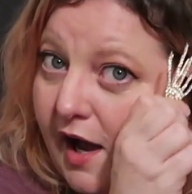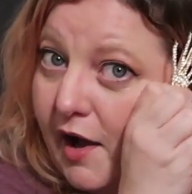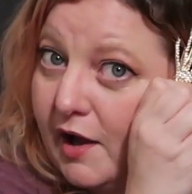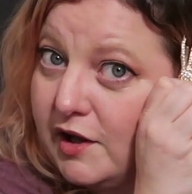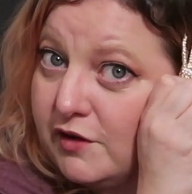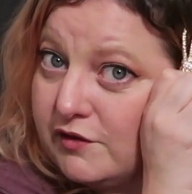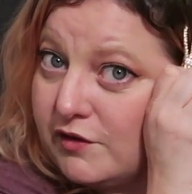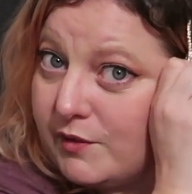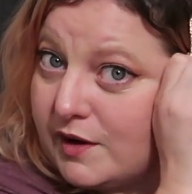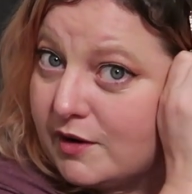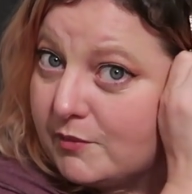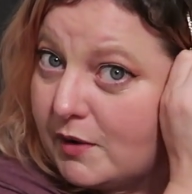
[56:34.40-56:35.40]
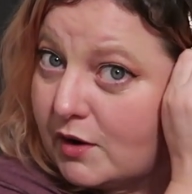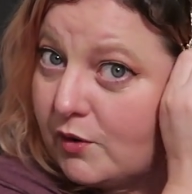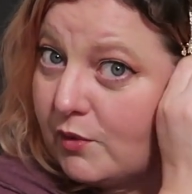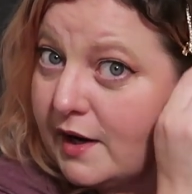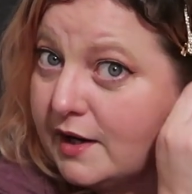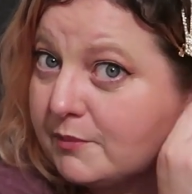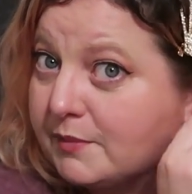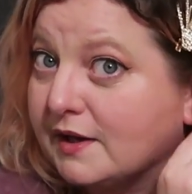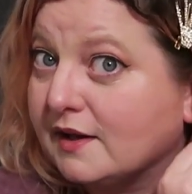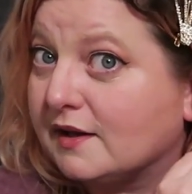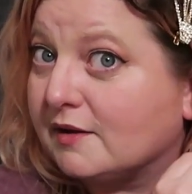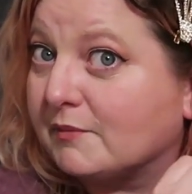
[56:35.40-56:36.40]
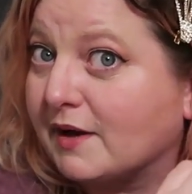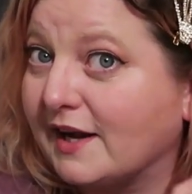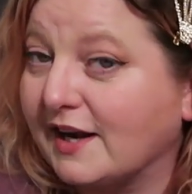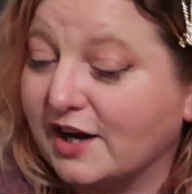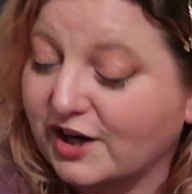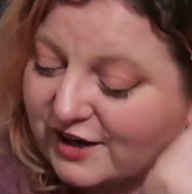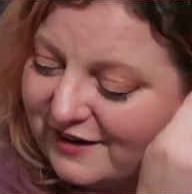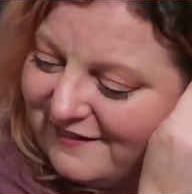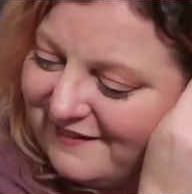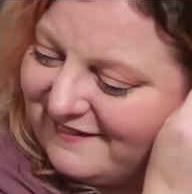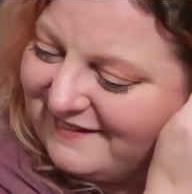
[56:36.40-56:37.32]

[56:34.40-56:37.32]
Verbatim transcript: I used to wear them quite a bit in my hair.